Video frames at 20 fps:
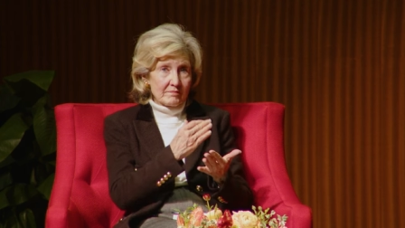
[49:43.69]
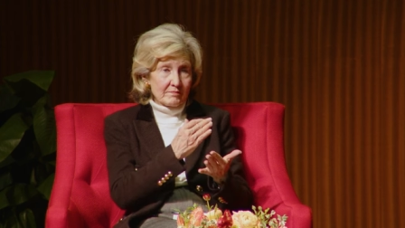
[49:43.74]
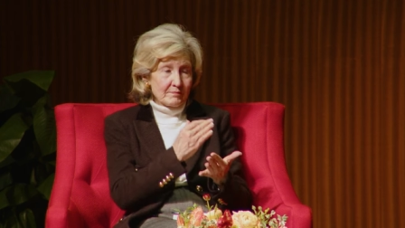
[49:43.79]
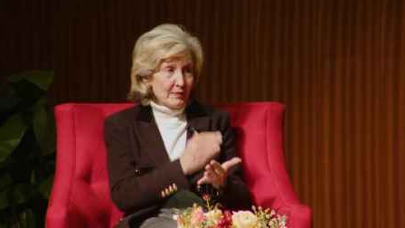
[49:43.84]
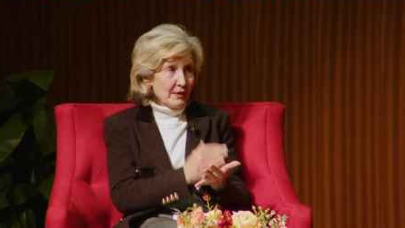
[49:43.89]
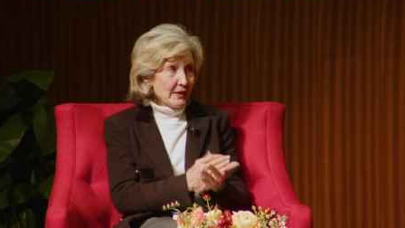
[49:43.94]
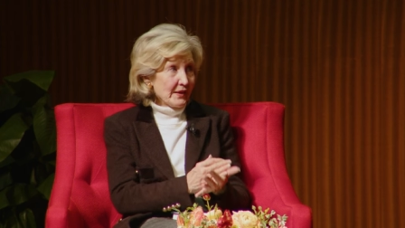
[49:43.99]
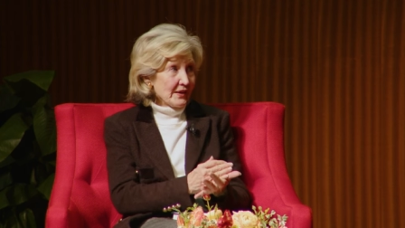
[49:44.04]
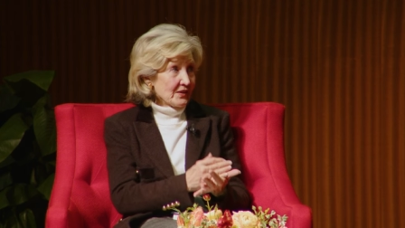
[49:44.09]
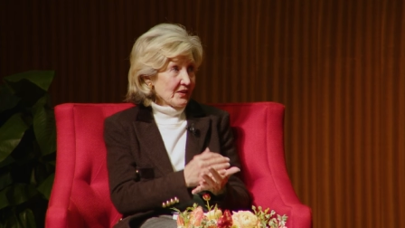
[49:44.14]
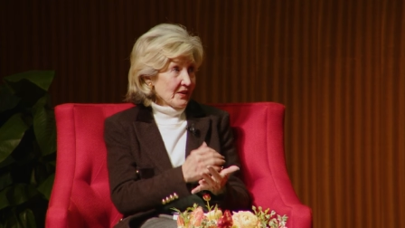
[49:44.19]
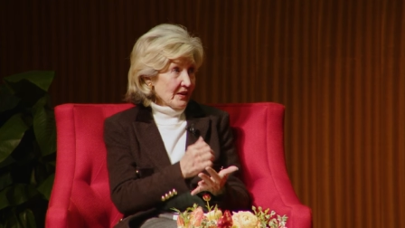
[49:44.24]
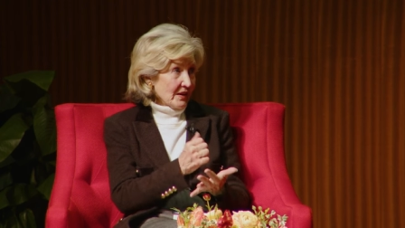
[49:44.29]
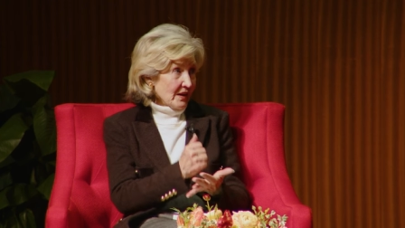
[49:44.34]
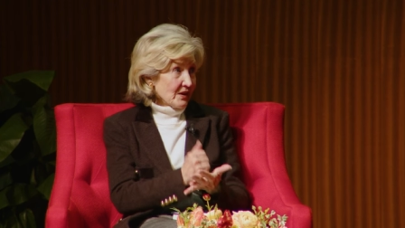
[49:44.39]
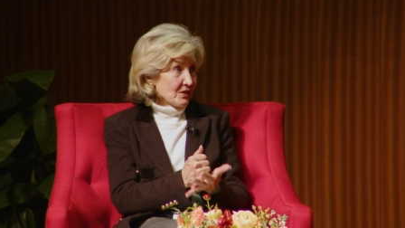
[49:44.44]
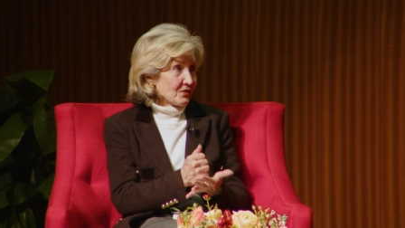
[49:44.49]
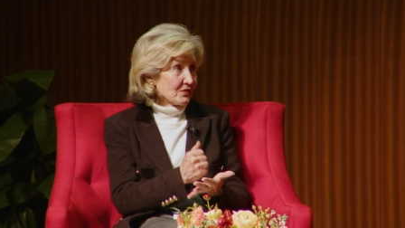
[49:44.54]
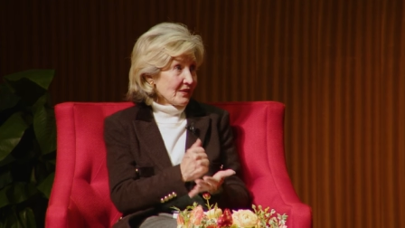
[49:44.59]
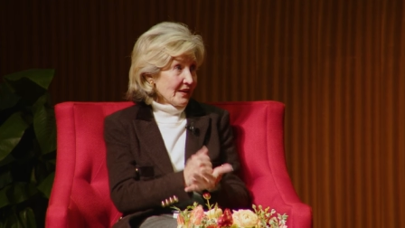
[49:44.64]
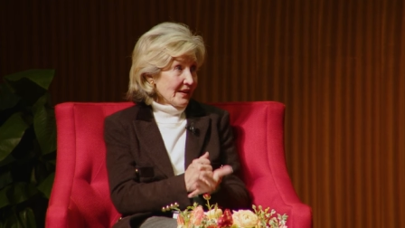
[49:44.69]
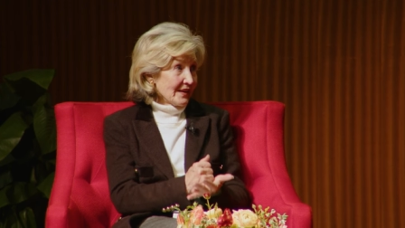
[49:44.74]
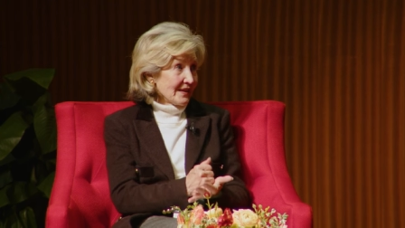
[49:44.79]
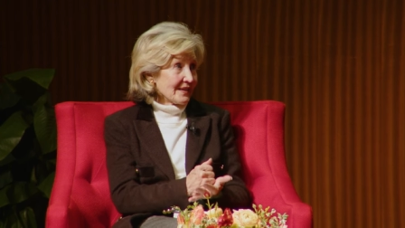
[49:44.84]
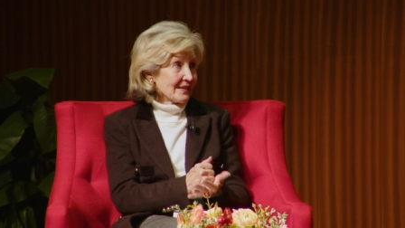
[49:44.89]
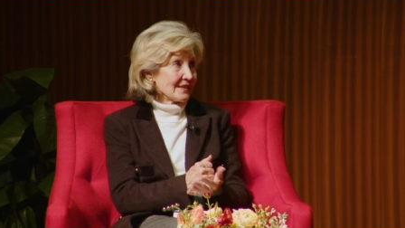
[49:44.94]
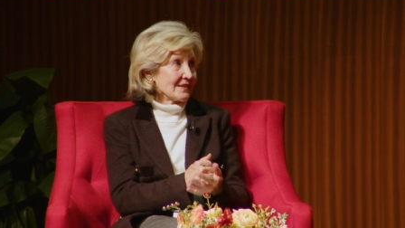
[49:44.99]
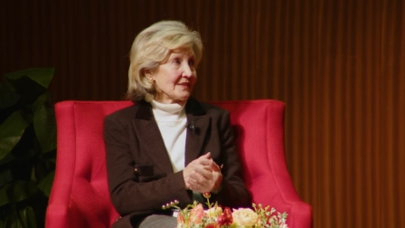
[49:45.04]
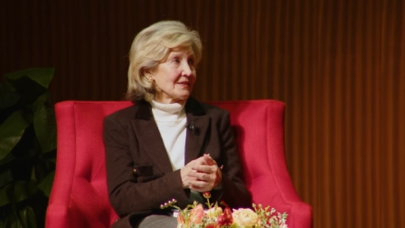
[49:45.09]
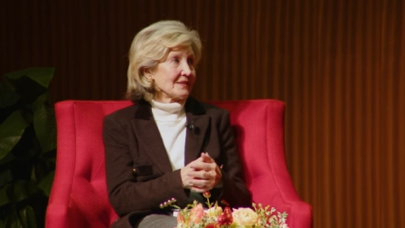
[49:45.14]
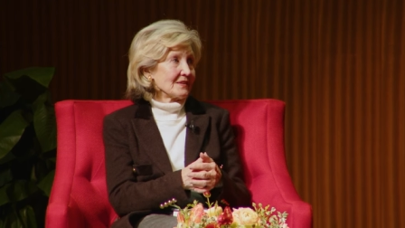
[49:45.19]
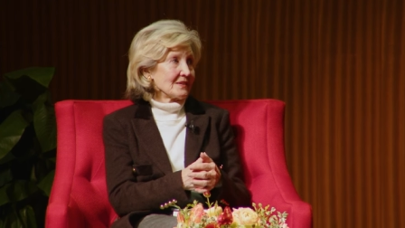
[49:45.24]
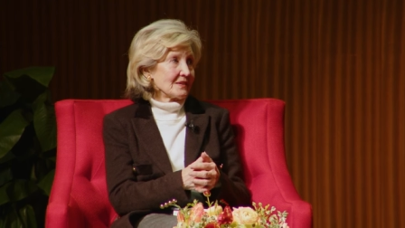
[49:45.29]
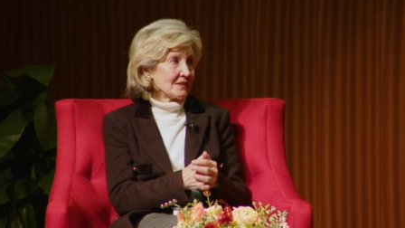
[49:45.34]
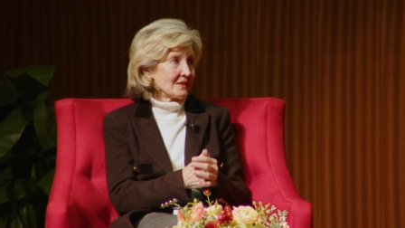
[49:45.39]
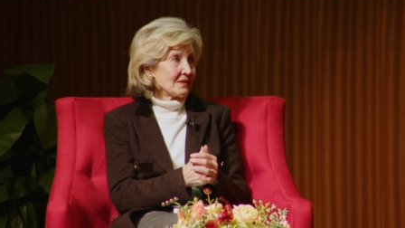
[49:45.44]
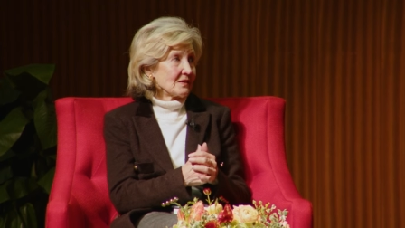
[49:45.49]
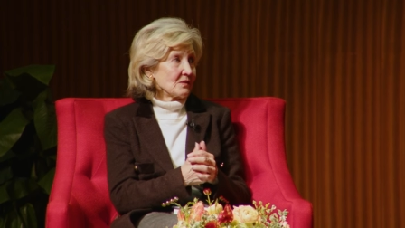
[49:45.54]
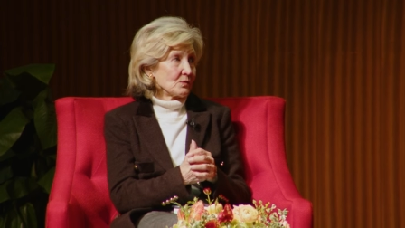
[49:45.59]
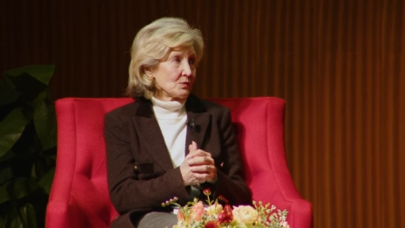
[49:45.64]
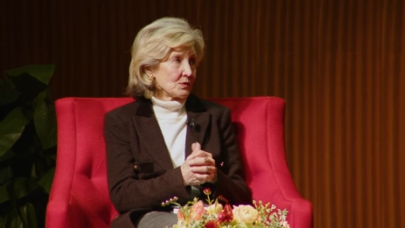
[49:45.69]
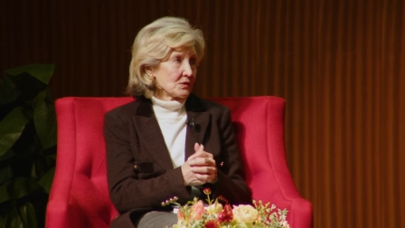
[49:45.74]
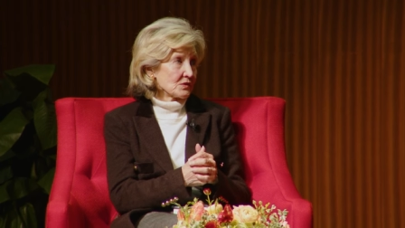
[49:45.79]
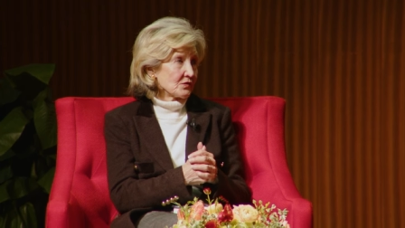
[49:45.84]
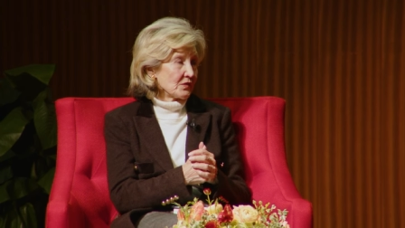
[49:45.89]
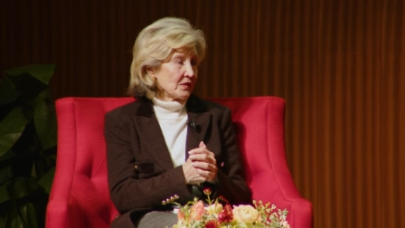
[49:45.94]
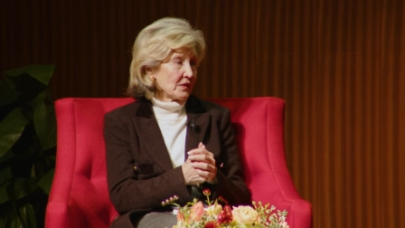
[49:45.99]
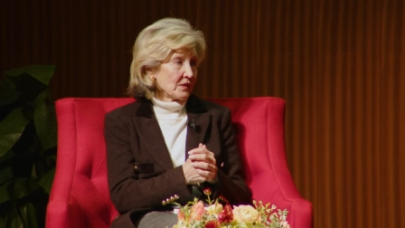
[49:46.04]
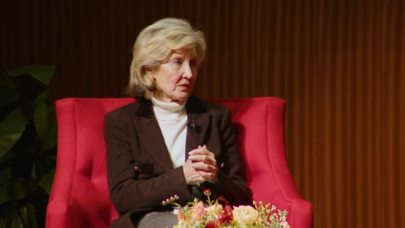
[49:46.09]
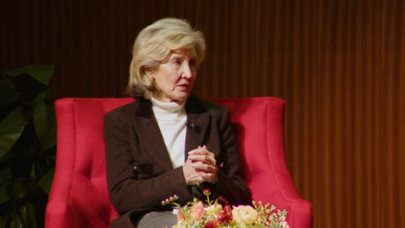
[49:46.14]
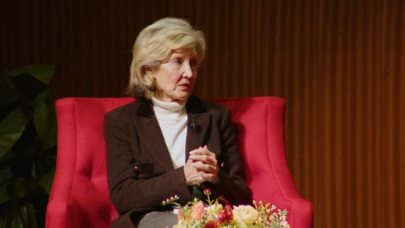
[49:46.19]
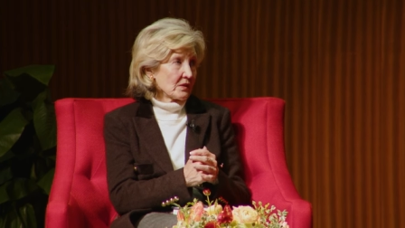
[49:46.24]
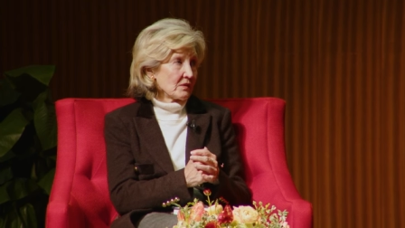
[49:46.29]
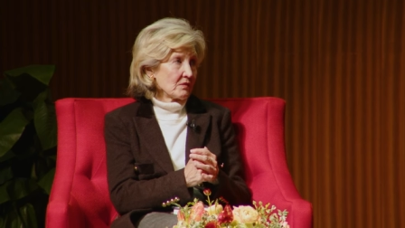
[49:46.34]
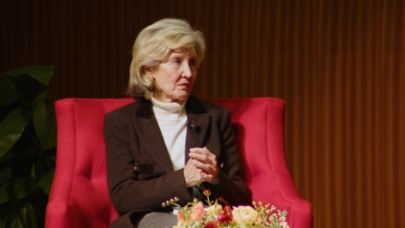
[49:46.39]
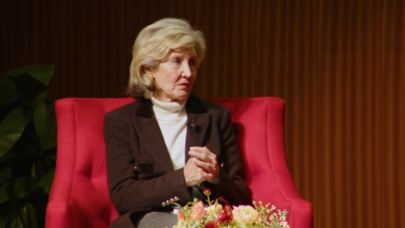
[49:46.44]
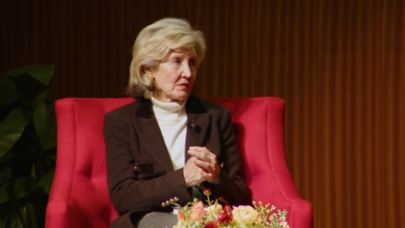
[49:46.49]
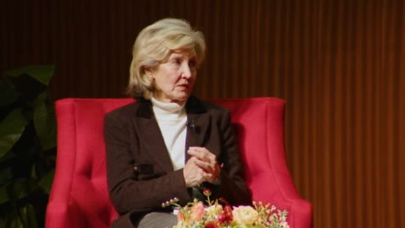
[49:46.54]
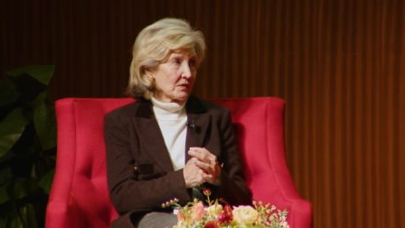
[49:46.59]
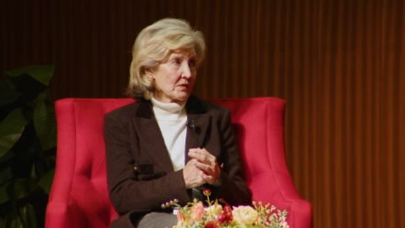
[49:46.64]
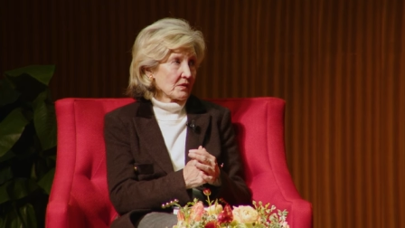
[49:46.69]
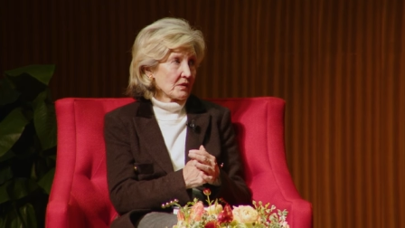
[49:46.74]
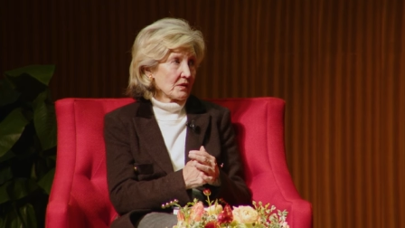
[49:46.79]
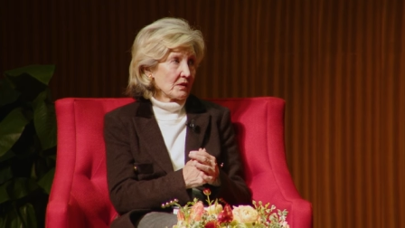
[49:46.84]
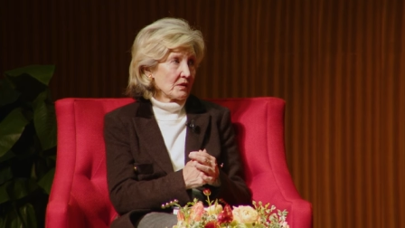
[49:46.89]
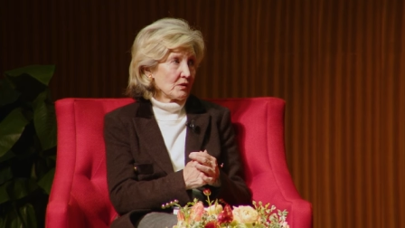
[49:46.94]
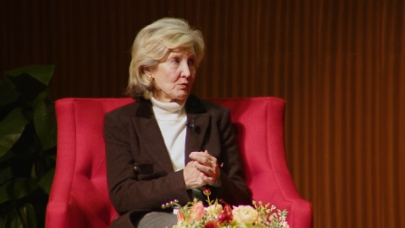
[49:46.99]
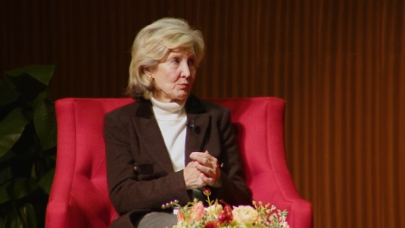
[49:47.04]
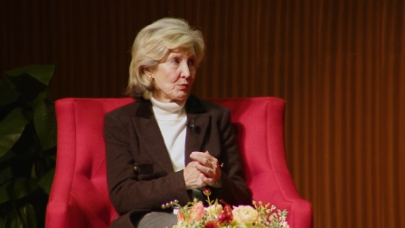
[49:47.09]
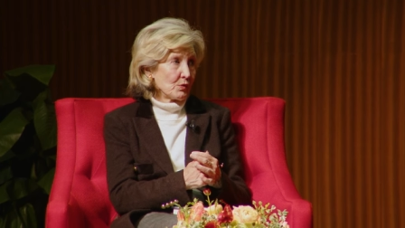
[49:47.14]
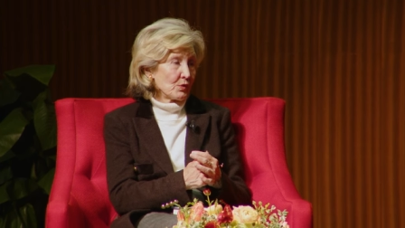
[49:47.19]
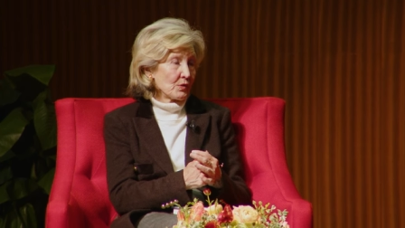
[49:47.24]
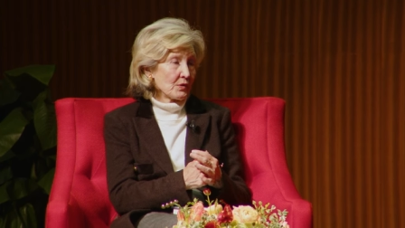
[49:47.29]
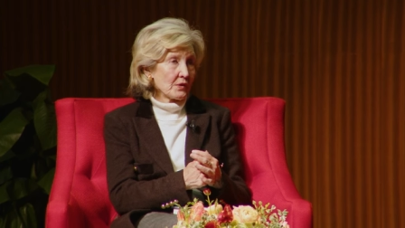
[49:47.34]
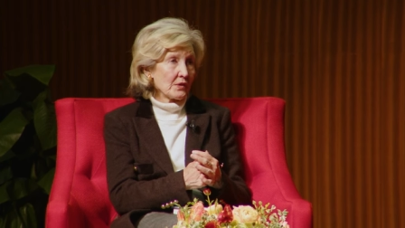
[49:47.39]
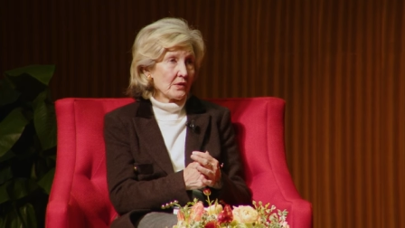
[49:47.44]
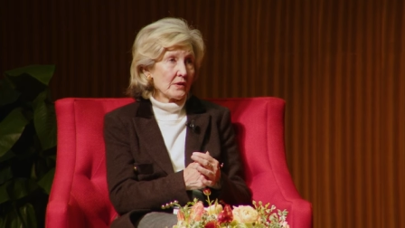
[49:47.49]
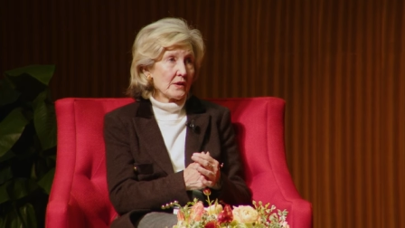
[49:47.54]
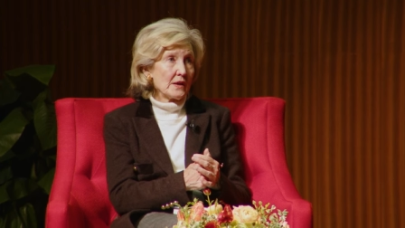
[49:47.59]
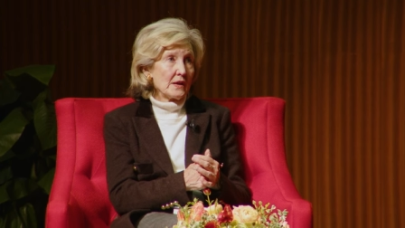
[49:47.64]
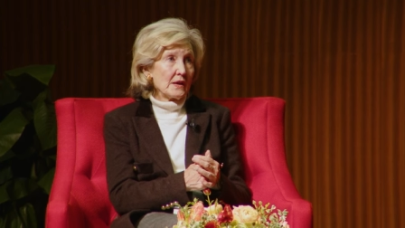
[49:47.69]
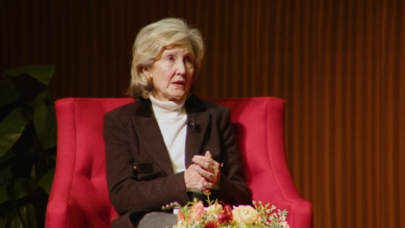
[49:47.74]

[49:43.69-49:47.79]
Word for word: planting our flag uh, was very, very important.